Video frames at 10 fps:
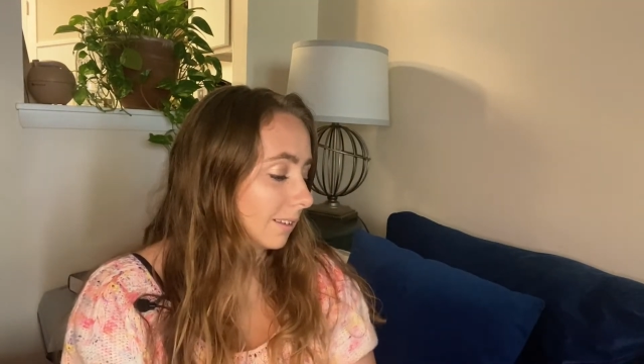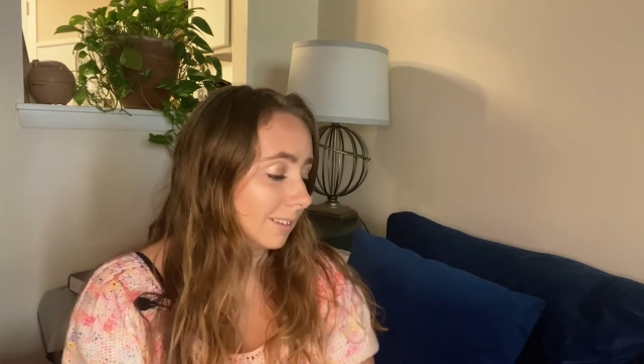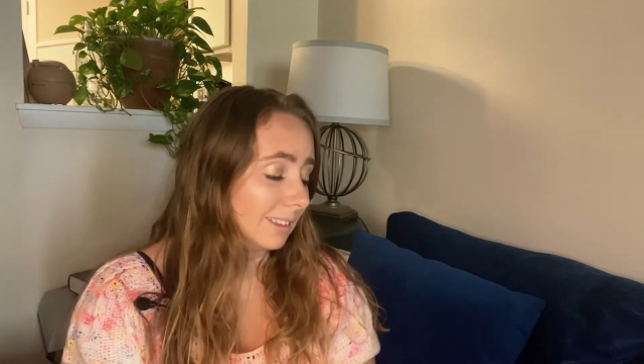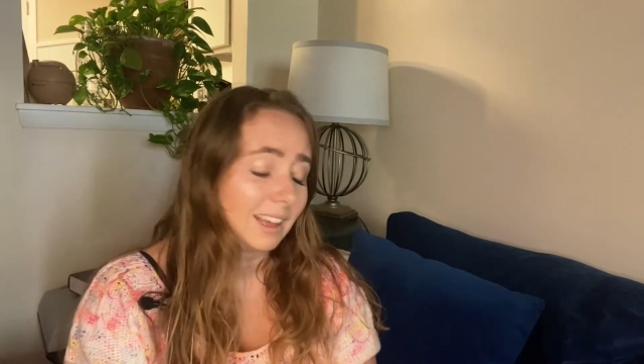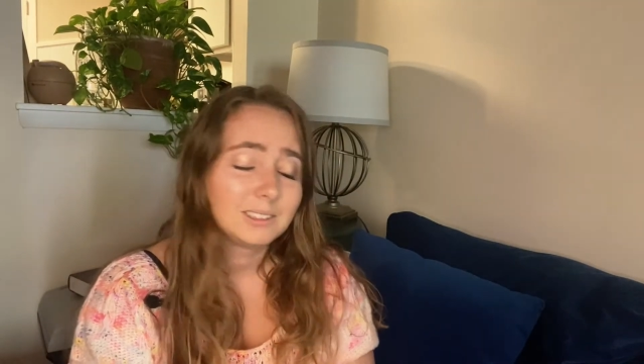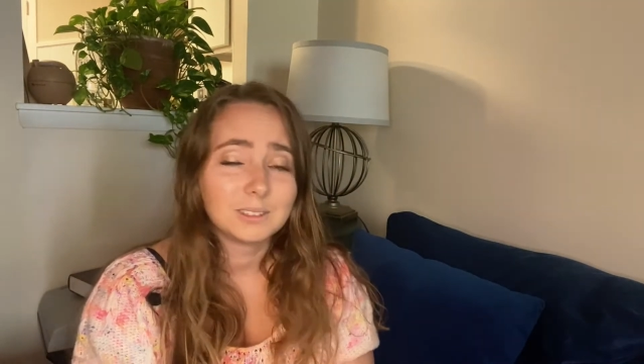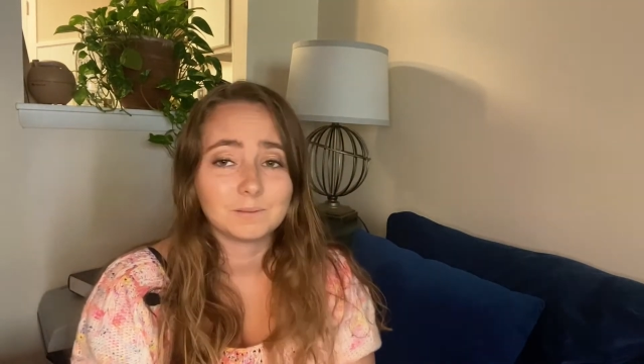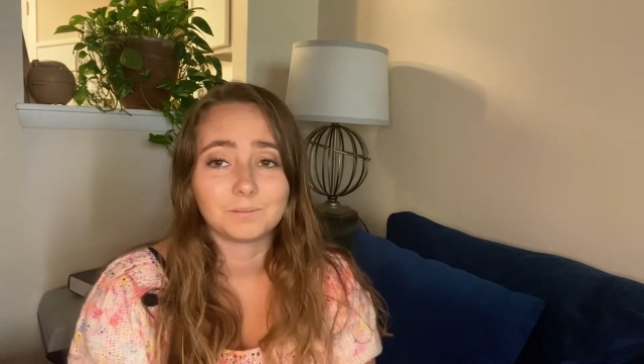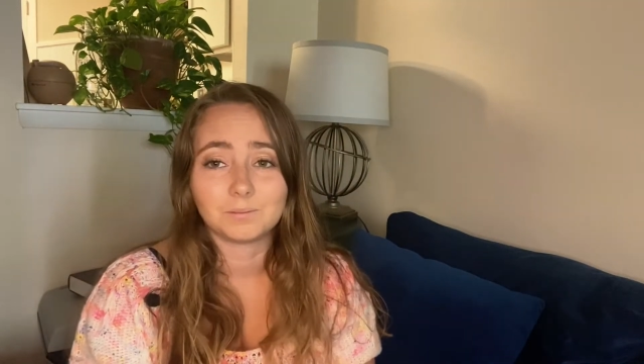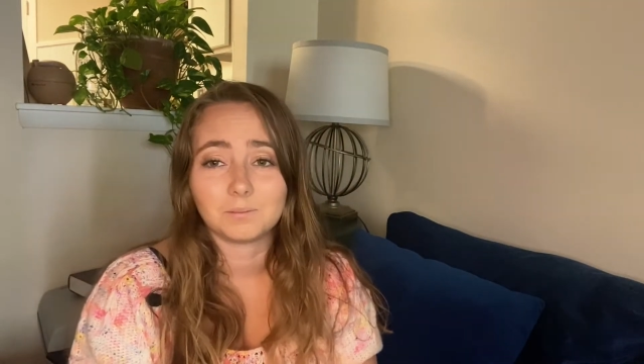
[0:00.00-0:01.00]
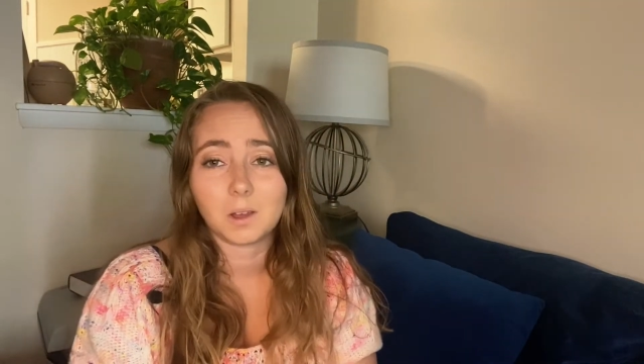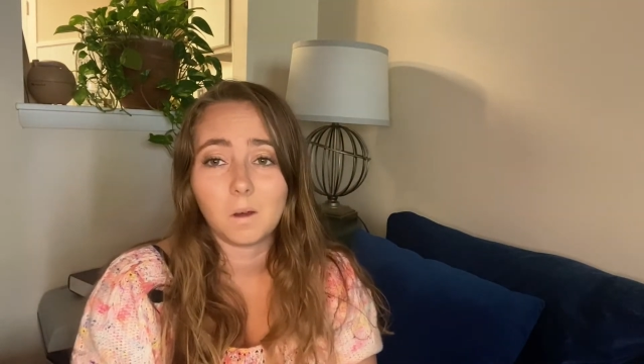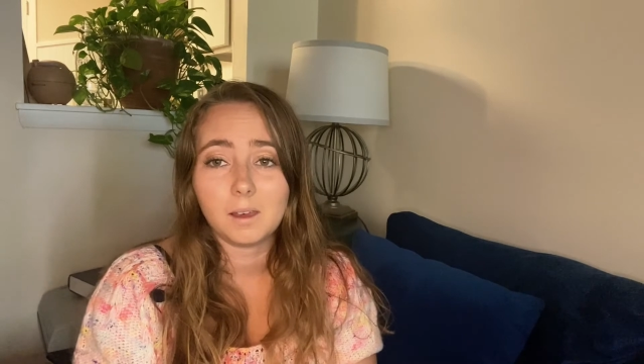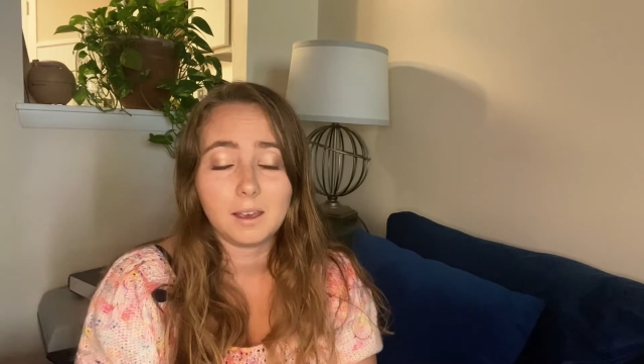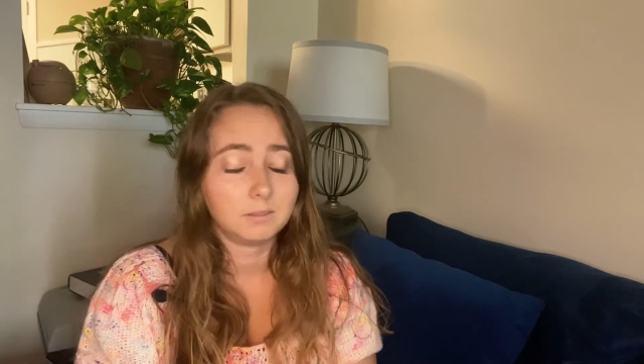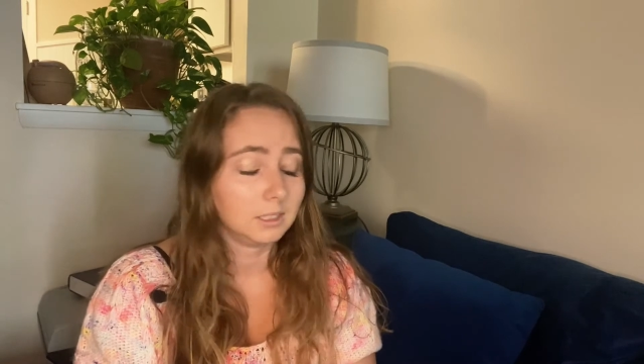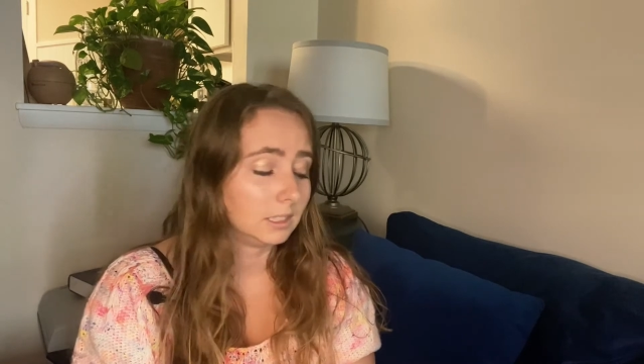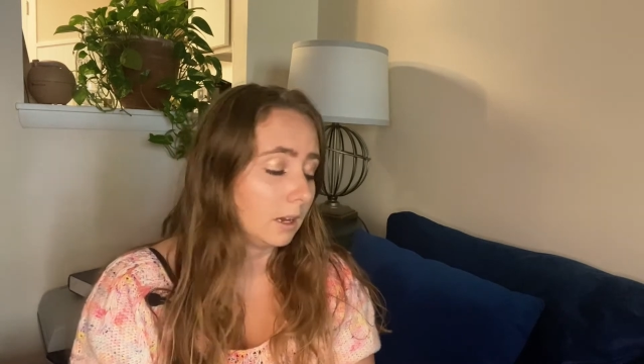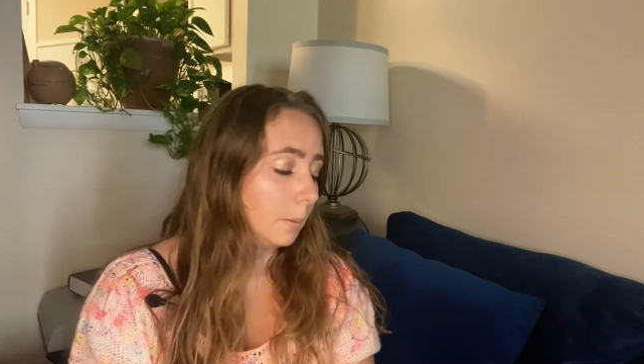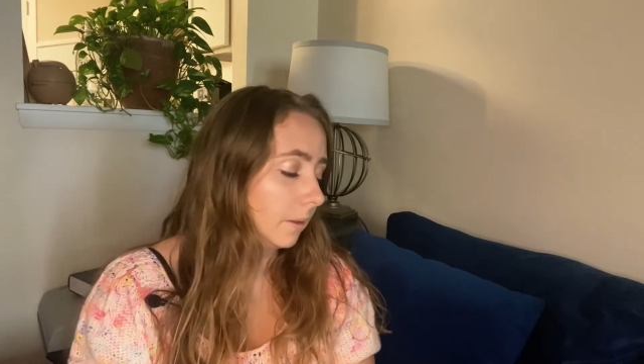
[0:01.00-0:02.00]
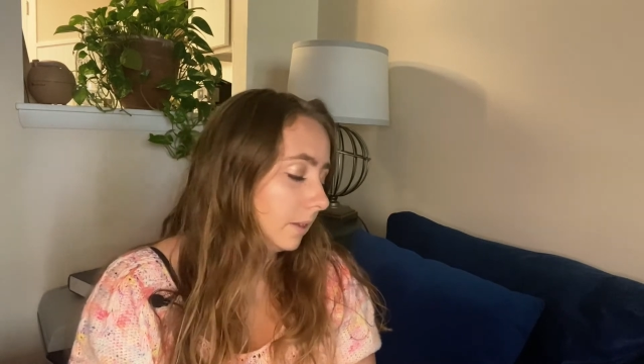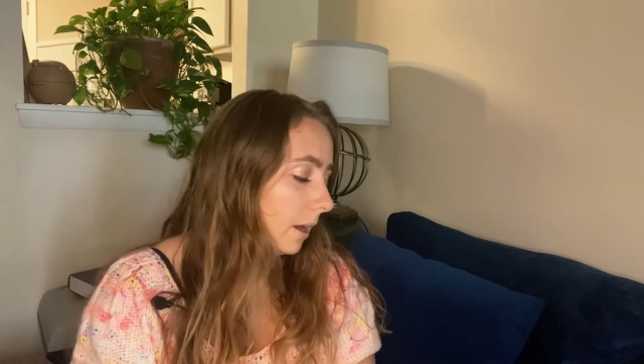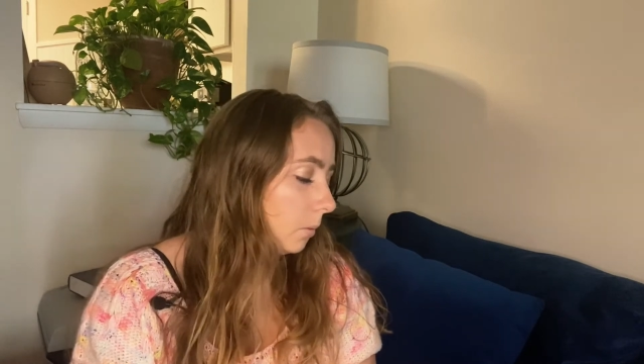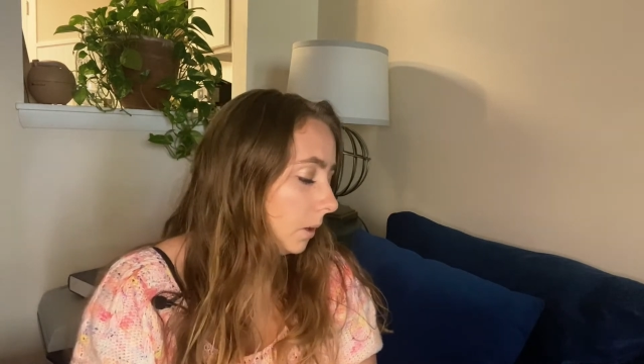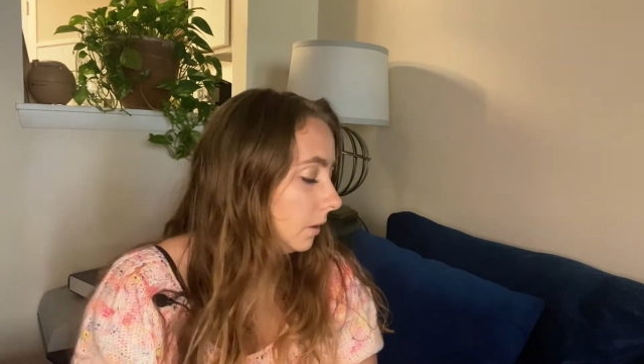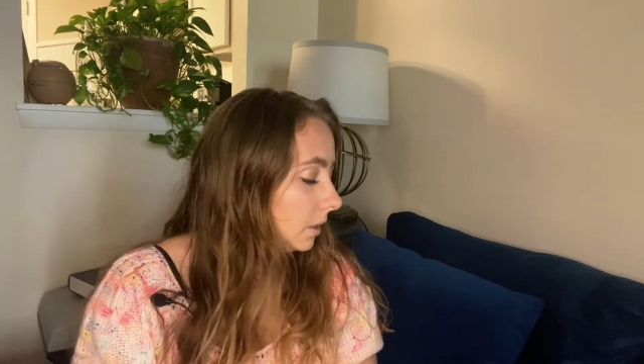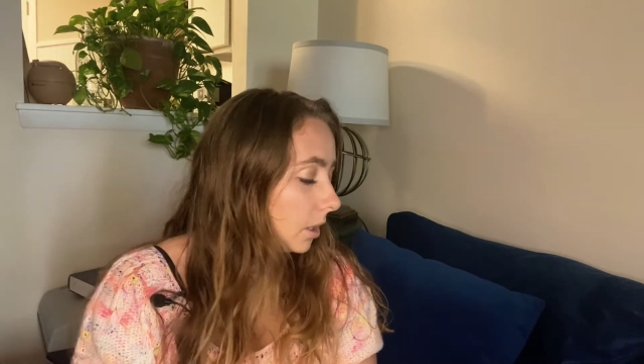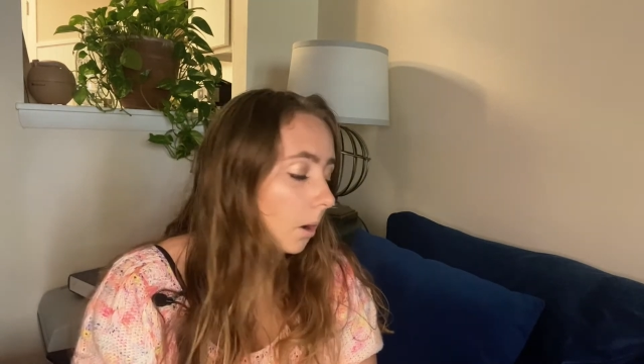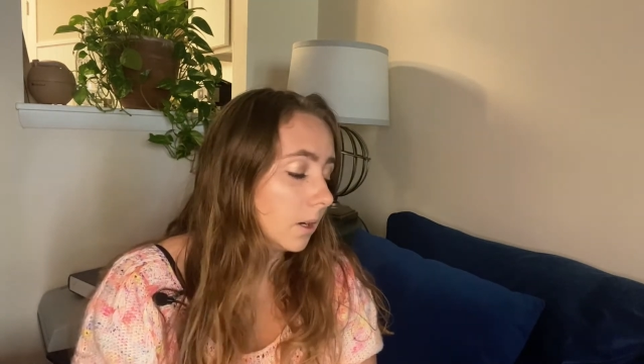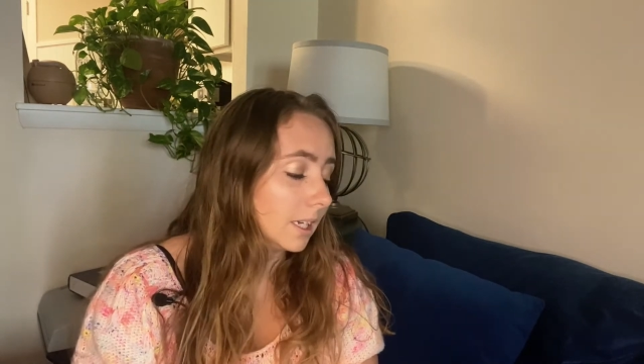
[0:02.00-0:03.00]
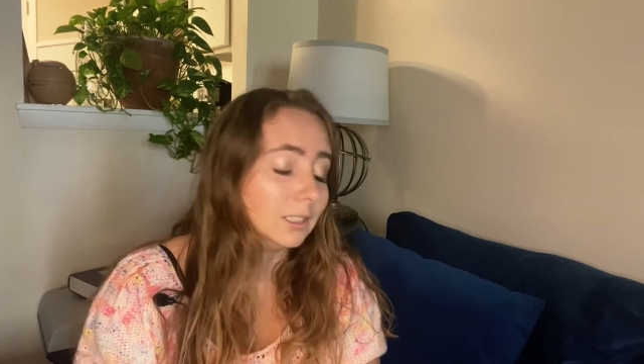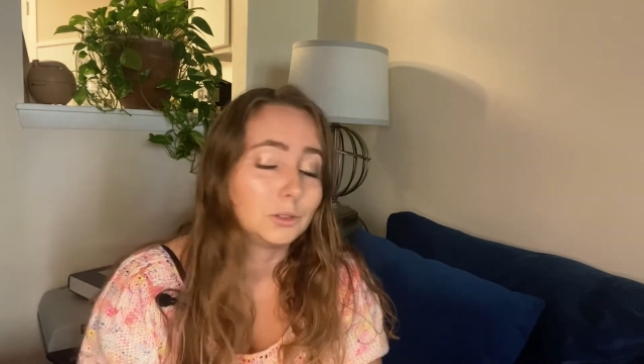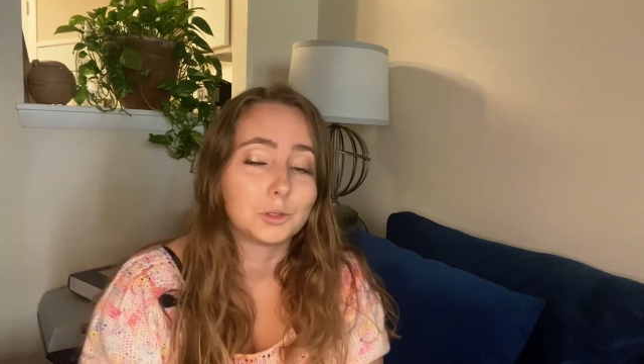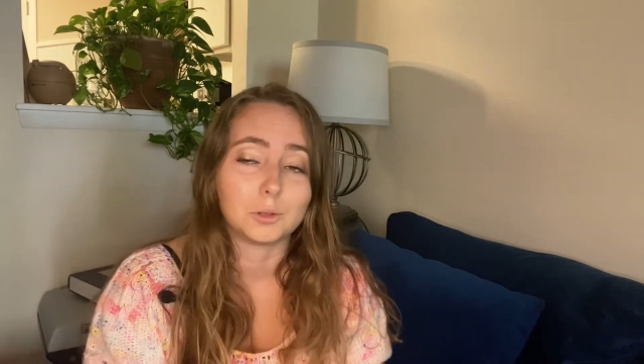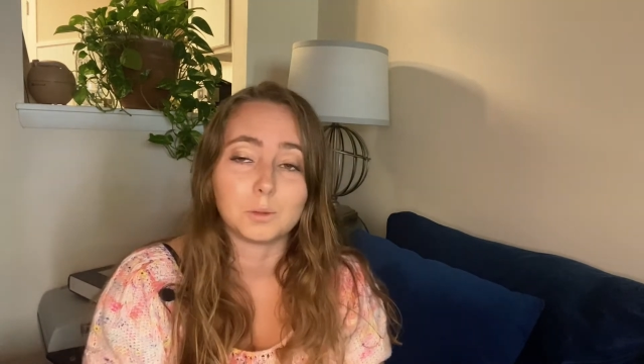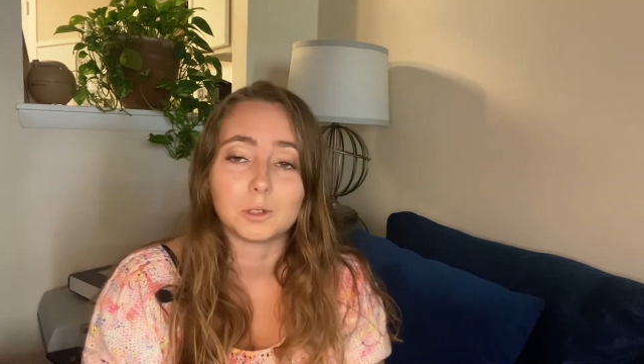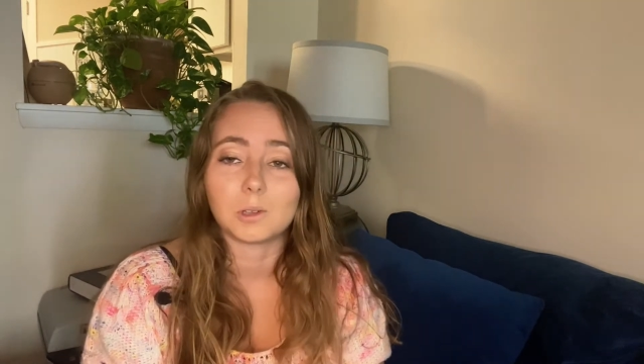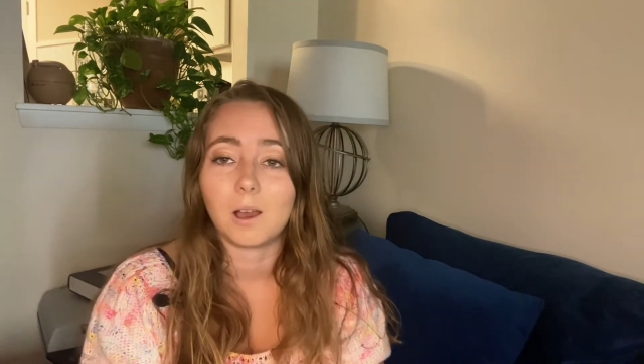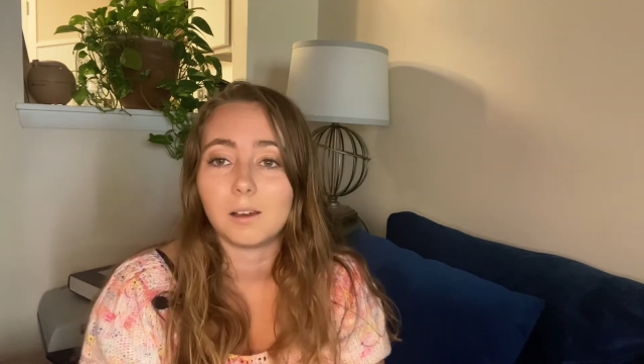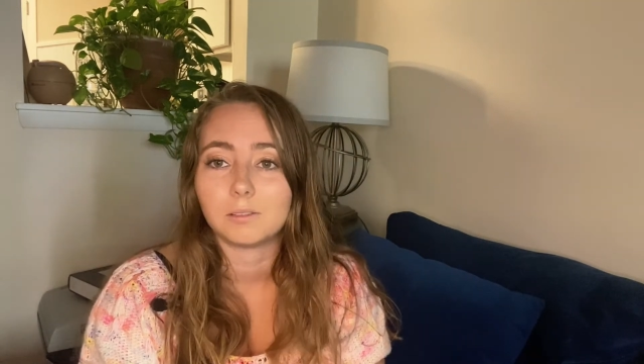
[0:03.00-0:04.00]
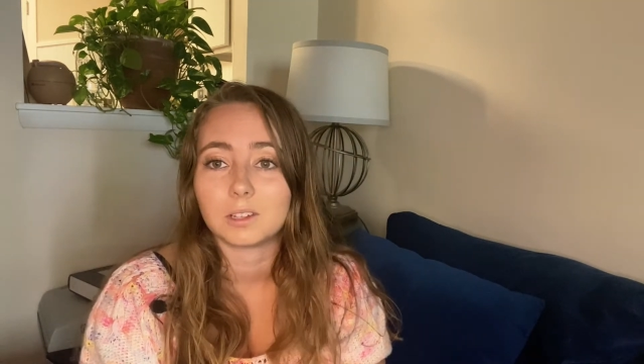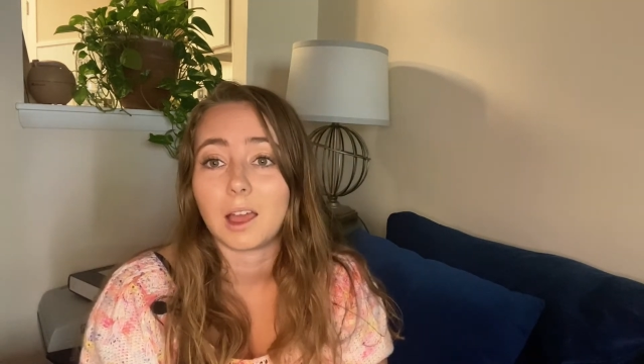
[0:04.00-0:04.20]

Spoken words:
And that's all I have to say about that one. The yarn is super soft.